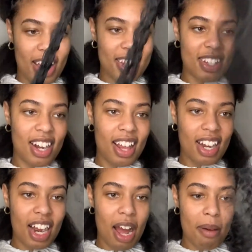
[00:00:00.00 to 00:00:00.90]
so now that
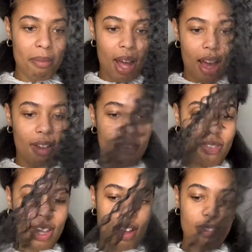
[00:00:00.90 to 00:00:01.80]
I got my
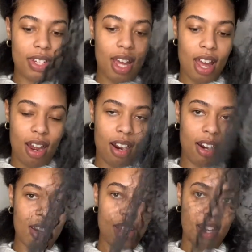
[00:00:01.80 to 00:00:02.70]
fluffed
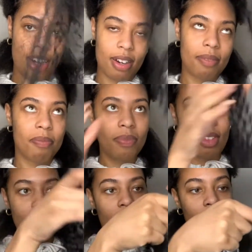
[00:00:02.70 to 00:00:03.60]
hair here,
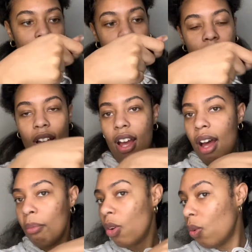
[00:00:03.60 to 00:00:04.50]

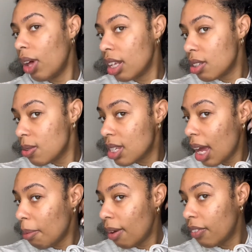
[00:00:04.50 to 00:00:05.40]
I'm going to
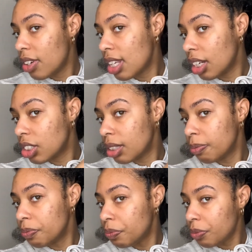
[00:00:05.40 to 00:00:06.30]
take my first
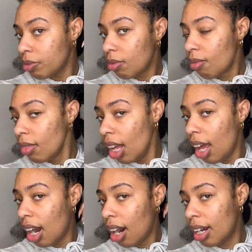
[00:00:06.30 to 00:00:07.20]
section,
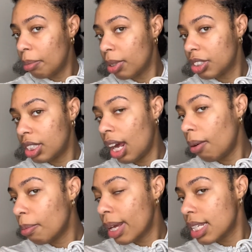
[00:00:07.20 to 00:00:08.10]
and I already brushed it out
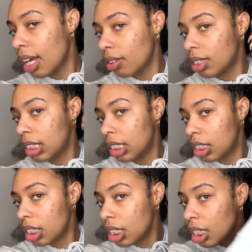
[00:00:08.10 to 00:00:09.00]
with my Tangle
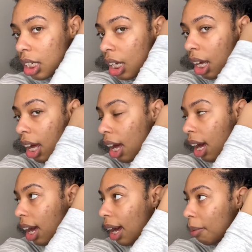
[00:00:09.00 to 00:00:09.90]
Teaser.
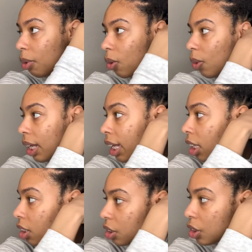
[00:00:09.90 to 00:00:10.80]
I'm
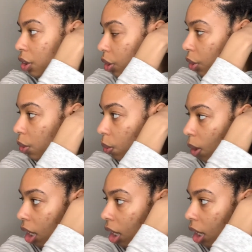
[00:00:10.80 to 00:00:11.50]
going to